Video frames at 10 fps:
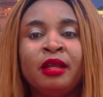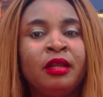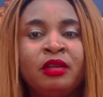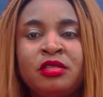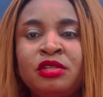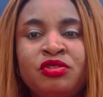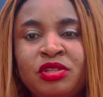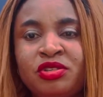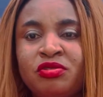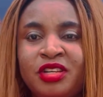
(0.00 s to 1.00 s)
Nursing too is
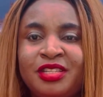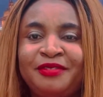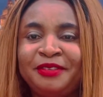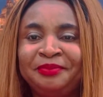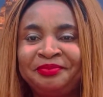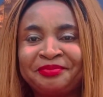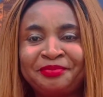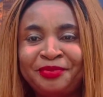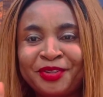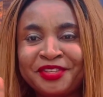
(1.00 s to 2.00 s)
stressful.
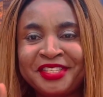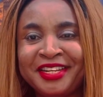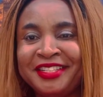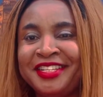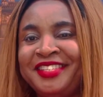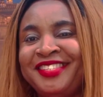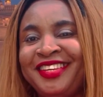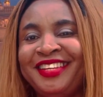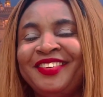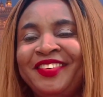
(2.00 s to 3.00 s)
Don't say that I
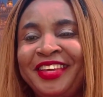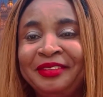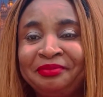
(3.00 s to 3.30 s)
said, okay?